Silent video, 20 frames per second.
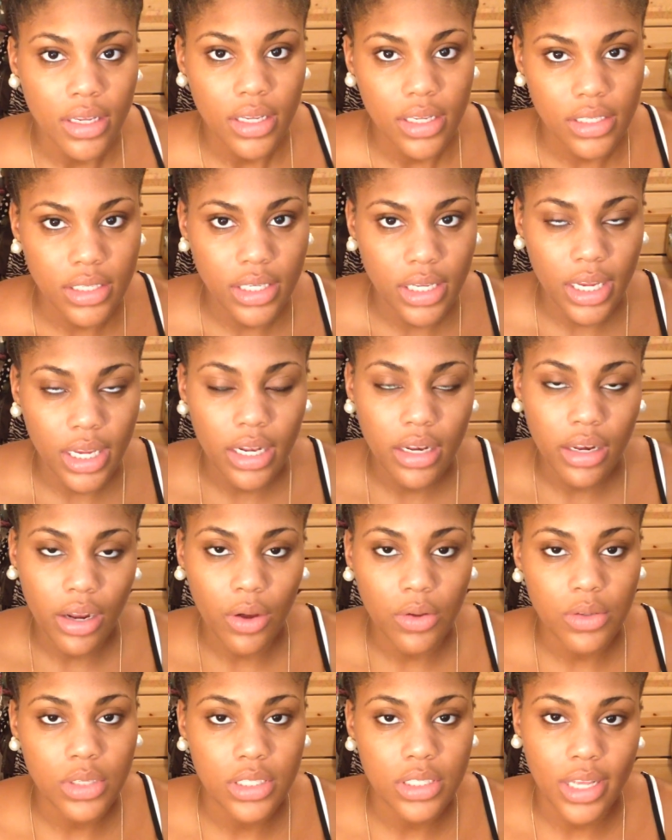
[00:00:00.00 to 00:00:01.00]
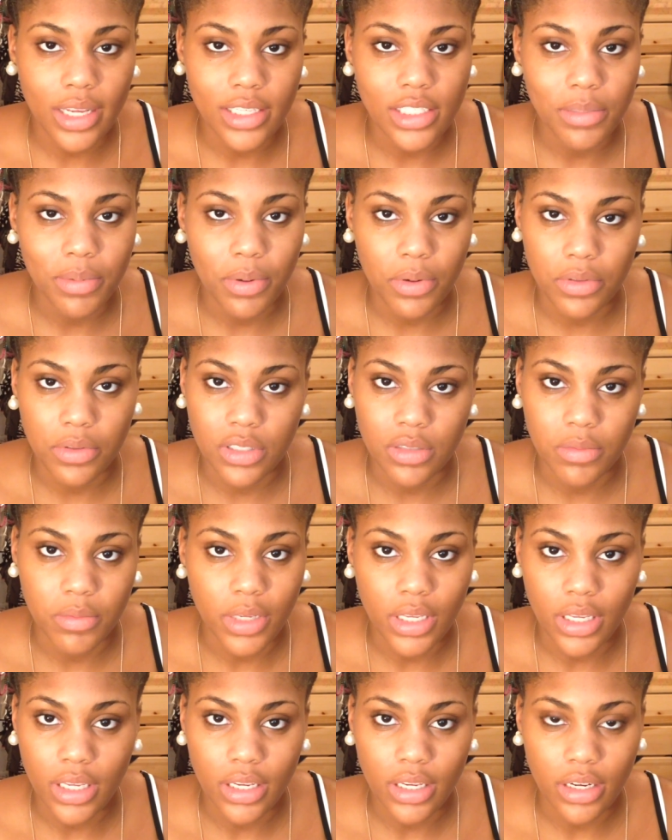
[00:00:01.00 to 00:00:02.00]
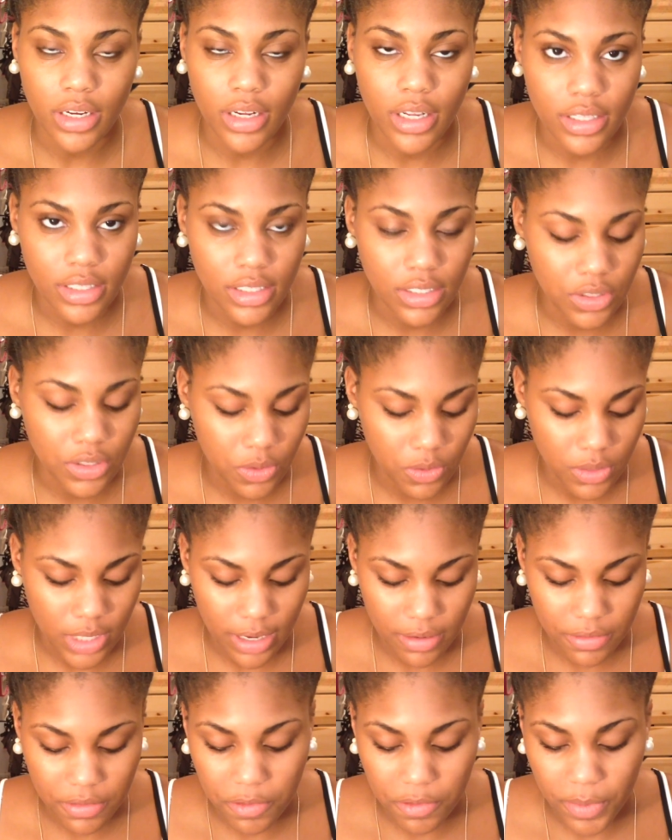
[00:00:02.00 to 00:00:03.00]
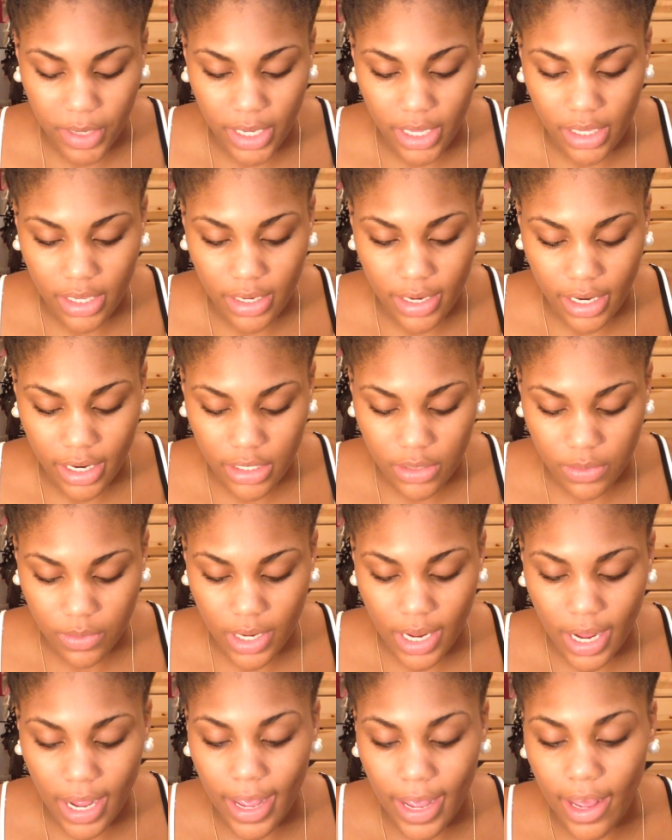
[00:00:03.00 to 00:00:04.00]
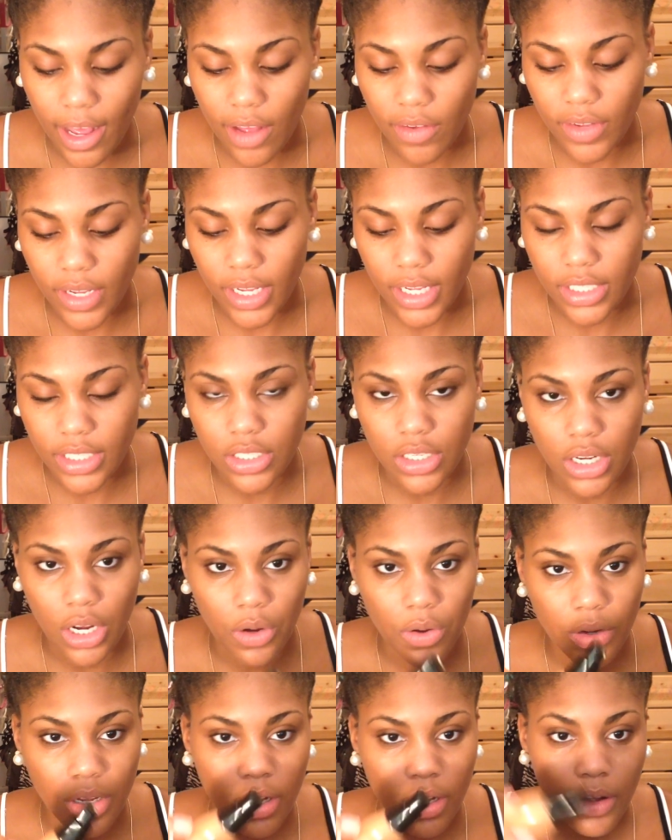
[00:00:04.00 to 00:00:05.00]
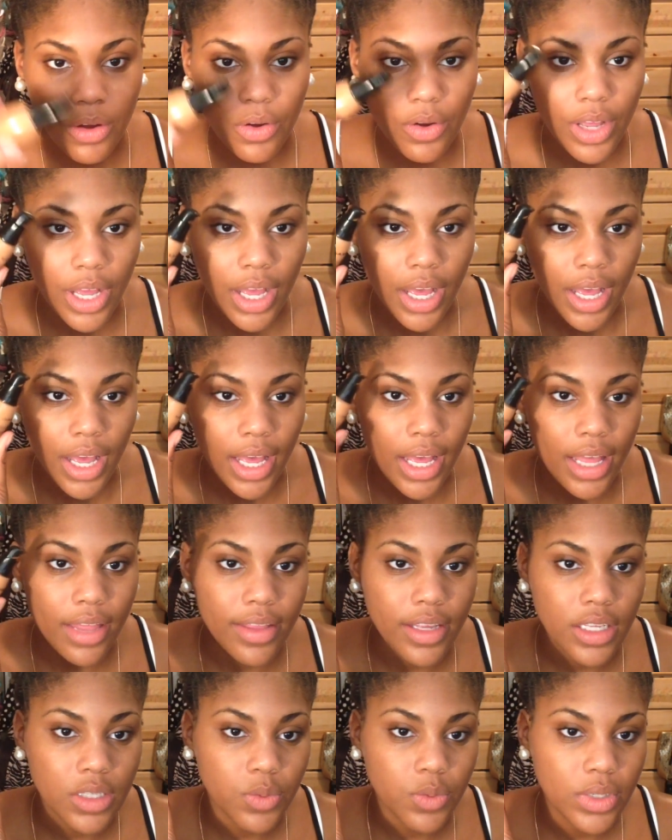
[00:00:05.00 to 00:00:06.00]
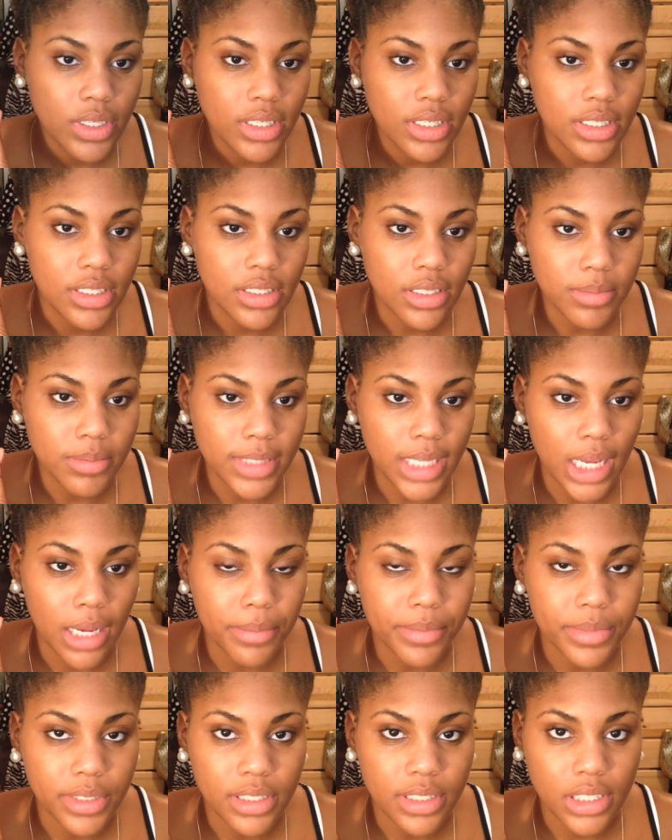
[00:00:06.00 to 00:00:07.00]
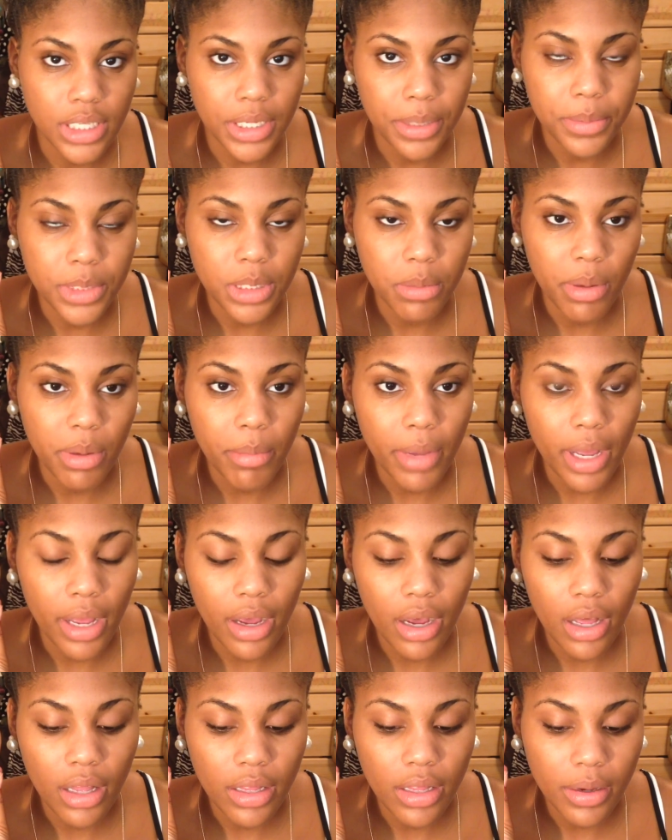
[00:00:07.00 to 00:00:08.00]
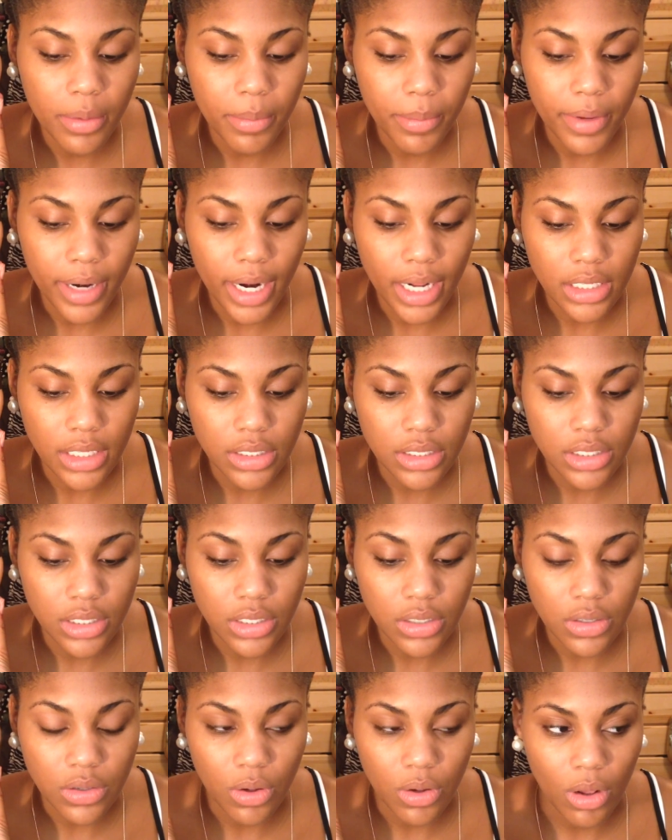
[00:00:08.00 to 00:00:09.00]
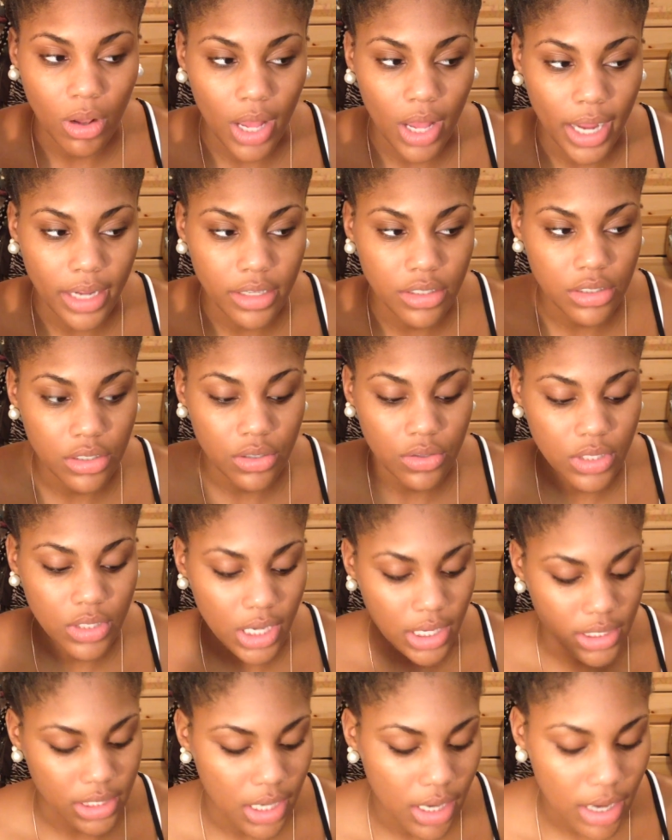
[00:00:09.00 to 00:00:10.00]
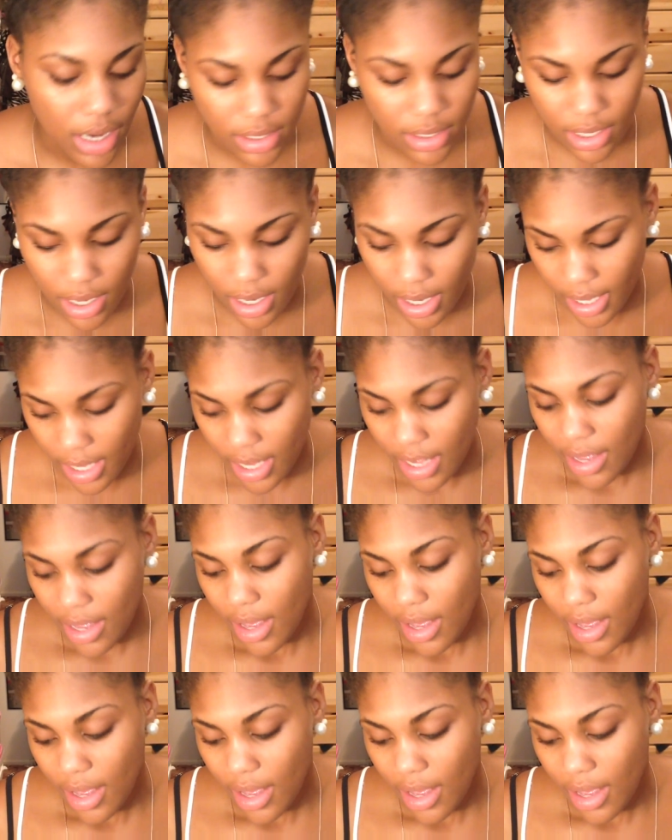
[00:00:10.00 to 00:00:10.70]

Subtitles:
See, it knows it's not supposed to be here because it's too light for me. And the next one I have is Cocoa. And this one sometimes seems to be my color, but I still like to use it as a highlight.